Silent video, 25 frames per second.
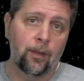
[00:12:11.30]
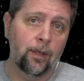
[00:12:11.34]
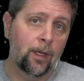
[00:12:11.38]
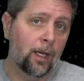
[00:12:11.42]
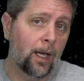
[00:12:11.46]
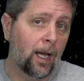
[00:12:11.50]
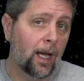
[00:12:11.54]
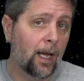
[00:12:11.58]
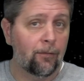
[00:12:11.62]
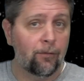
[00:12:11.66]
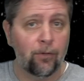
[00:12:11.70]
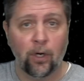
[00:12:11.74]

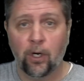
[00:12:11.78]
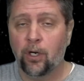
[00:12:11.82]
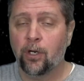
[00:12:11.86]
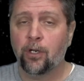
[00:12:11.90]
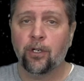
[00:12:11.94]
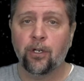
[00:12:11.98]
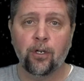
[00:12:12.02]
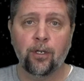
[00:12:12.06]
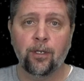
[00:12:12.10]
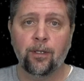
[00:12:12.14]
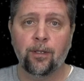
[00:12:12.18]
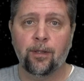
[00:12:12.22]
I've heard
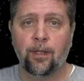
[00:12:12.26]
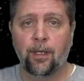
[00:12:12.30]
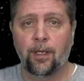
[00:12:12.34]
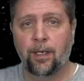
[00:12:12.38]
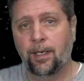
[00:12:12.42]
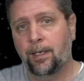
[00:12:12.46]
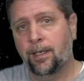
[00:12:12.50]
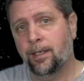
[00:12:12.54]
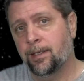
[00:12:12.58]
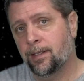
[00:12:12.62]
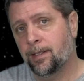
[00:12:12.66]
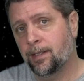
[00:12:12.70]
good
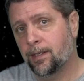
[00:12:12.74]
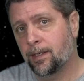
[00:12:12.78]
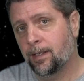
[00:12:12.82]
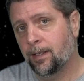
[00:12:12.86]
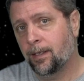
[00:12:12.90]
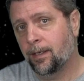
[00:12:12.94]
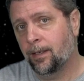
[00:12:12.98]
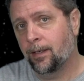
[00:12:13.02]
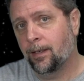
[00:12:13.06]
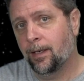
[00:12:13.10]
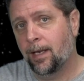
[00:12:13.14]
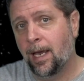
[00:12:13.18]
things,
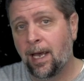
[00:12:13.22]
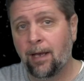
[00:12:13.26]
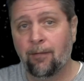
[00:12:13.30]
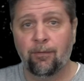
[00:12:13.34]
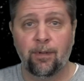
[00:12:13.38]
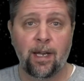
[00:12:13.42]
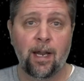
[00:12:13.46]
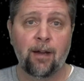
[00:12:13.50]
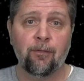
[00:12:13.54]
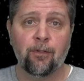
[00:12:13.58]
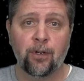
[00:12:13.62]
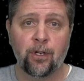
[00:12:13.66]
have
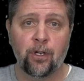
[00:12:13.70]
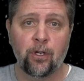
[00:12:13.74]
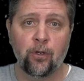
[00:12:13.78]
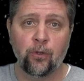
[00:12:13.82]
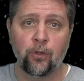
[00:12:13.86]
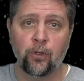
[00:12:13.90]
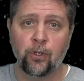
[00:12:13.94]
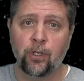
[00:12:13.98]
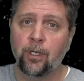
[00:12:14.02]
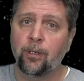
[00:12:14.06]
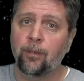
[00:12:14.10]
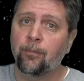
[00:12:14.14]
never
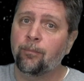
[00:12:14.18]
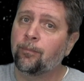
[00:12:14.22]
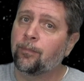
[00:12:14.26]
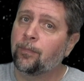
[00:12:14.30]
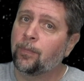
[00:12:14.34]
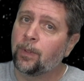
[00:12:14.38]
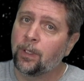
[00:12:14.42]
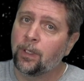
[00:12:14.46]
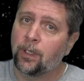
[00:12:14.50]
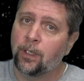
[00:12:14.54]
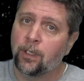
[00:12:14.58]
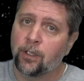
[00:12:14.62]
used them,
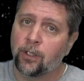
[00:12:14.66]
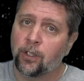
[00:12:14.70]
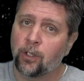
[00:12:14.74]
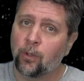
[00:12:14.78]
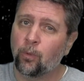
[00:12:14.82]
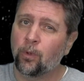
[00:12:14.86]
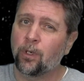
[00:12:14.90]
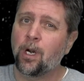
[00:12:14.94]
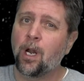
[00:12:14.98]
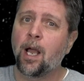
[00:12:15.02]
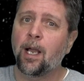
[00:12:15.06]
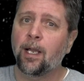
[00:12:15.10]
so
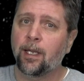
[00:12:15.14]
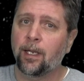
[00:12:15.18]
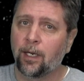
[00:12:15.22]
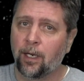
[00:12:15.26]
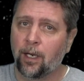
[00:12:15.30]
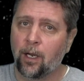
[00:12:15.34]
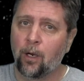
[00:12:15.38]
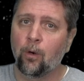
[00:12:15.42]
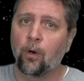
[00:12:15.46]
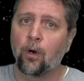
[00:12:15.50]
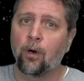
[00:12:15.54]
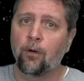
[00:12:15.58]
we're not going to
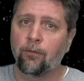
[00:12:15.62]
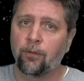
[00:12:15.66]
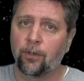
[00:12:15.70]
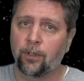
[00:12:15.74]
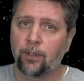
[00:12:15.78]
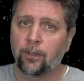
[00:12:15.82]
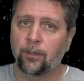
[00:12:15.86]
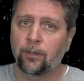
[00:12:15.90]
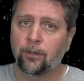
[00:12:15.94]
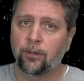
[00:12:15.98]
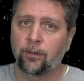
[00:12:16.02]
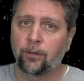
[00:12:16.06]
go
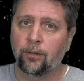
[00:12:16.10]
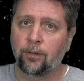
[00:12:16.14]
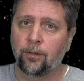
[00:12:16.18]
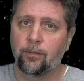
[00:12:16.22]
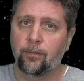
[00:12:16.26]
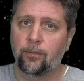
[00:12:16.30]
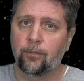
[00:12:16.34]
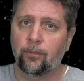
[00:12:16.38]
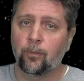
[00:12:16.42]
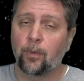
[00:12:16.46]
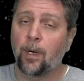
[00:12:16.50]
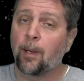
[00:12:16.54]
over
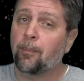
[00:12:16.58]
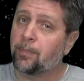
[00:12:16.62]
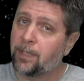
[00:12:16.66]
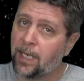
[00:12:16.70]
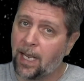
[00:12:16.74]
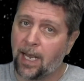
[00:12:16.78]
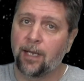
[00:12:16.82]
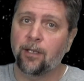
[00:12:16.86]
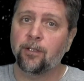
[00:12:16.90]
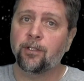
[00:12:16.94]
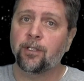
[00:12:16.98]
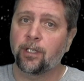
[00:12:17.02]

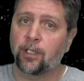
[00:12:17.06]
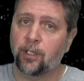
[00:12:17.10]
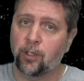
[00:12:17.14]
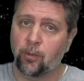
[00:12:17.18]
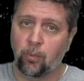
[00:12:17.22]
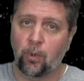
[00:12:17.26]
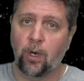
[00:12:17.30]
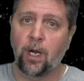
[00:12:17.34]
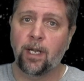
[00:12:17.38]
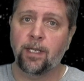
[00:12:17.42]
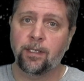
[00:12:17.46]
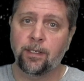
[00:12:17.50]
Reptiles
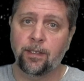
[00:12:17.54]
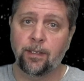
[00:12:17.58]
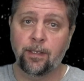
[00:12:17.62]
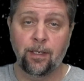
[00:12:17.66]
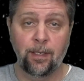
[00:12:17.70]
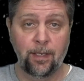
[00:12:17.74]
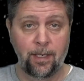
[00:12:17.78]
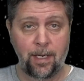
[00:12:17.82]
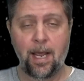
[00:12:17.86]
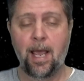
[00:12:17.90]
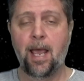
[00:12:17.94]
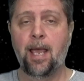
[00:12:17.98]
Express
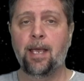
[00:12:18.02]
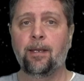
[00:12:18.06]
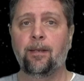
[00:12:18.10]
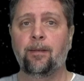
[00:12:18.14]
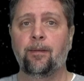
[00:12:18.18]
today.